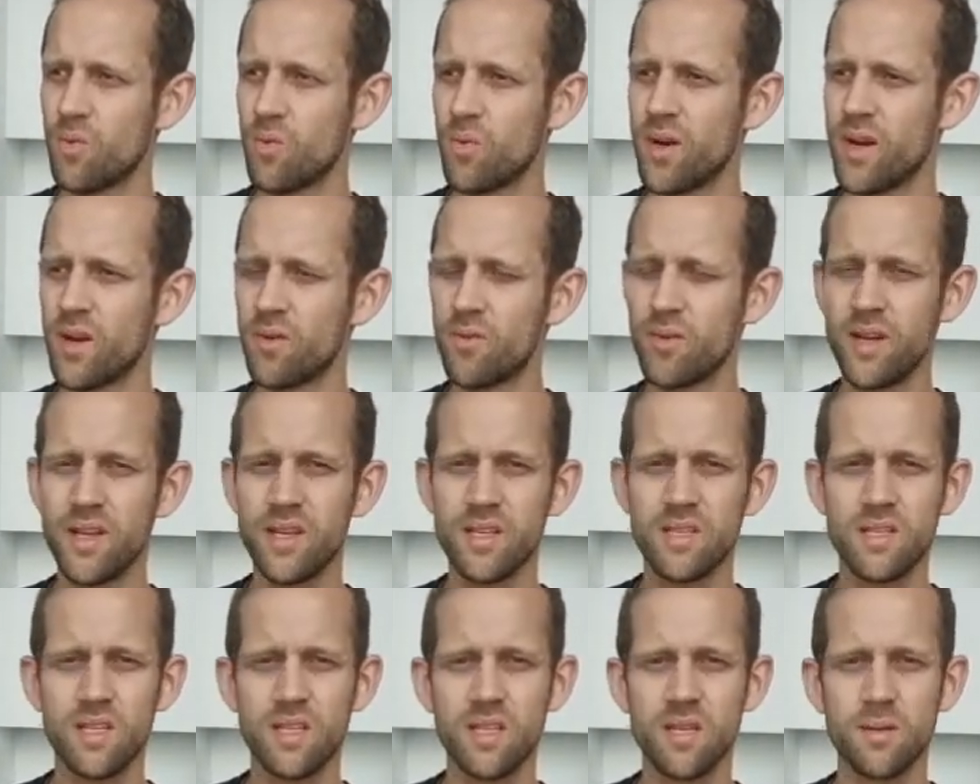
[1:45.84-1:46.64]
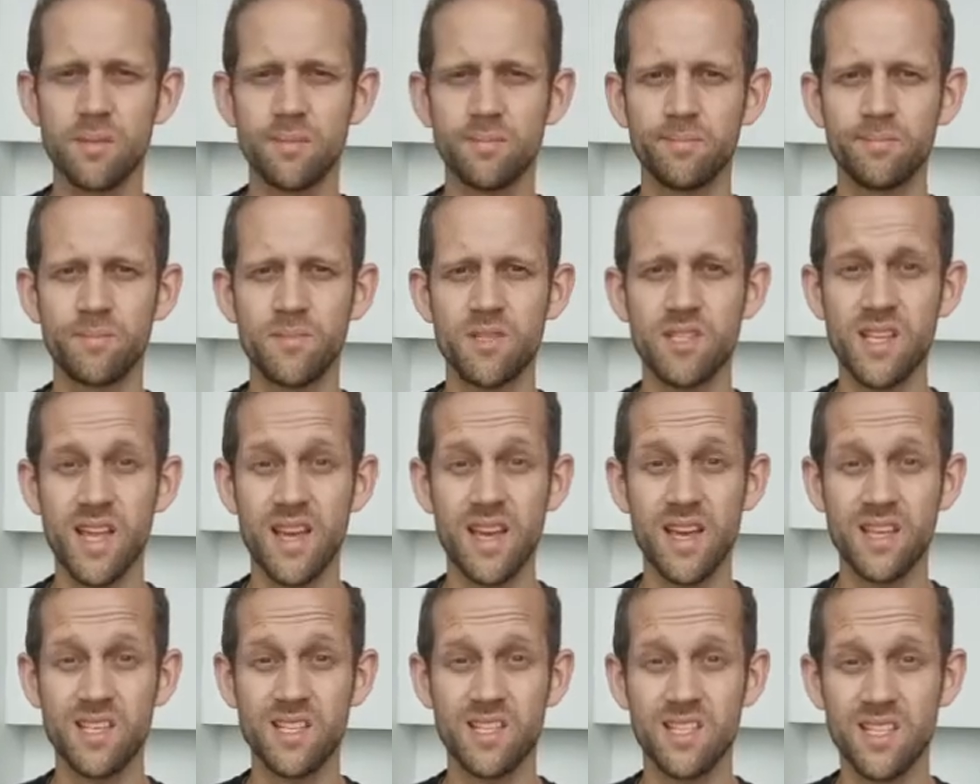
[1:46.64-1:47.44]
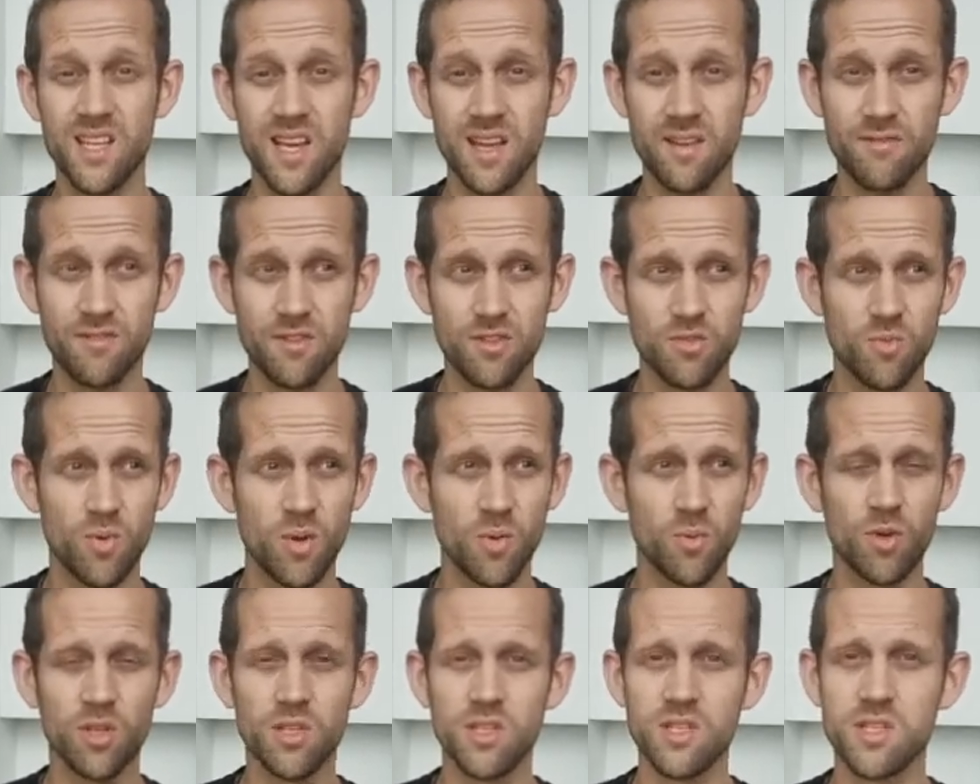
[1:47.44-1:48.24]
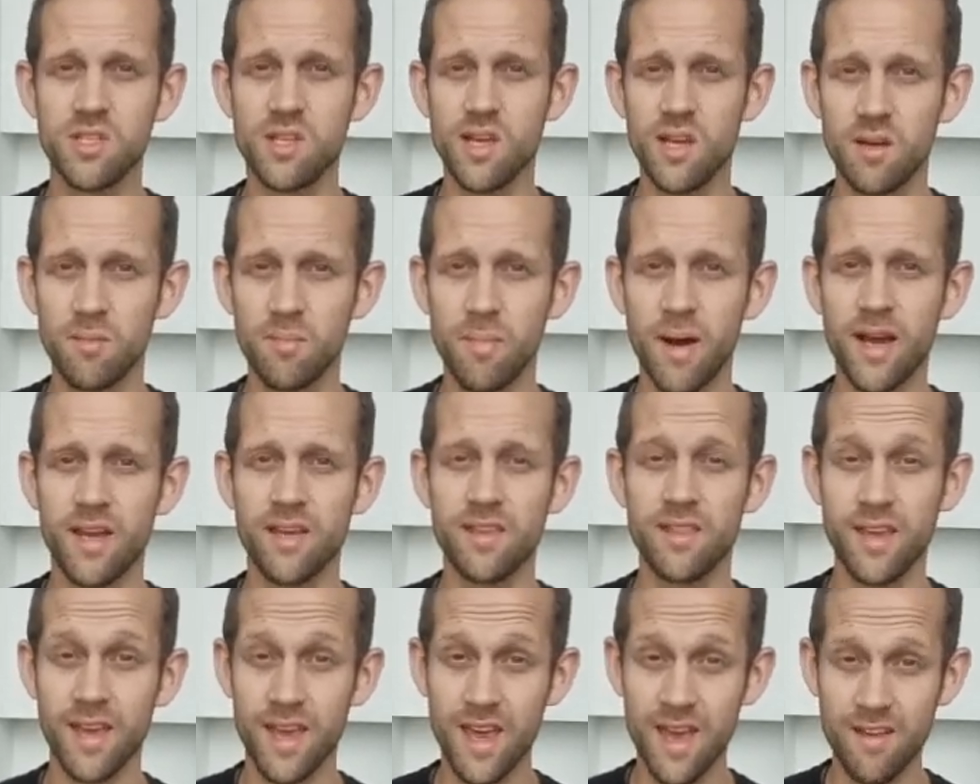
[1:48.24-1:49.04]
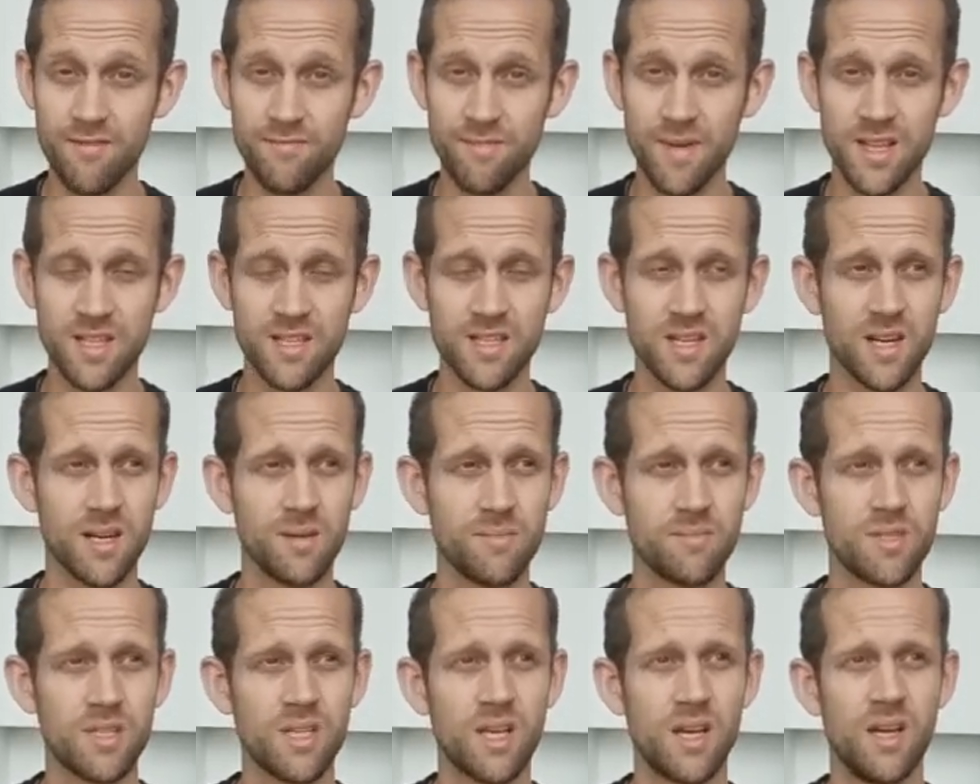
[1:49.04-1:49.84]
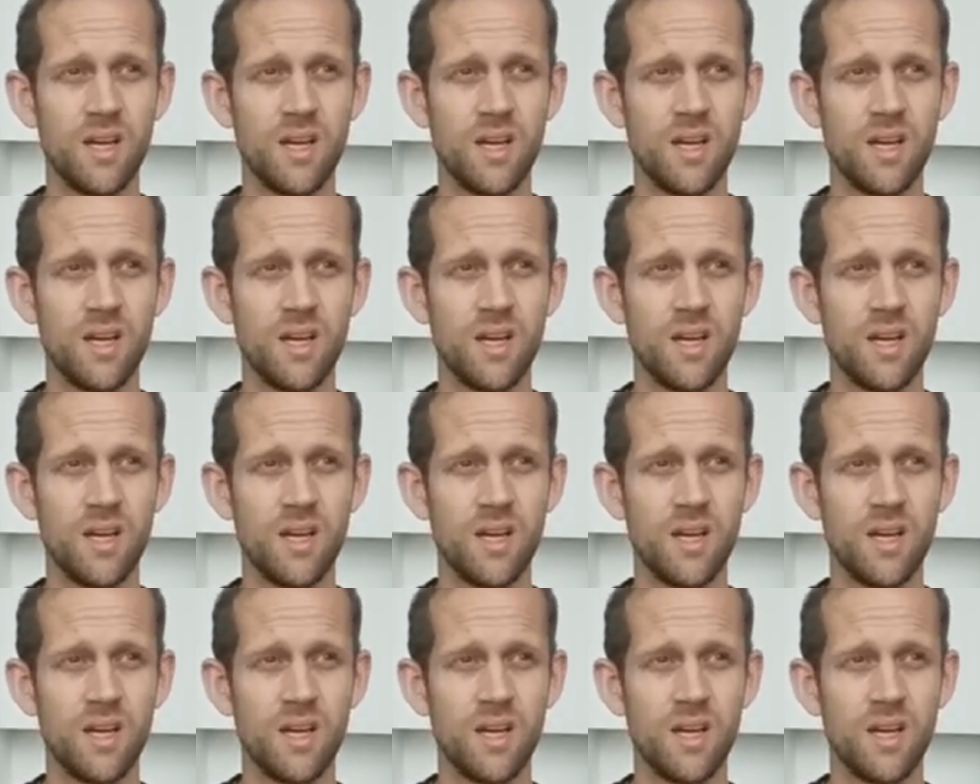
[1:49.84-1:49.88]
don't need to stay as safe as we once did back in the caveman times.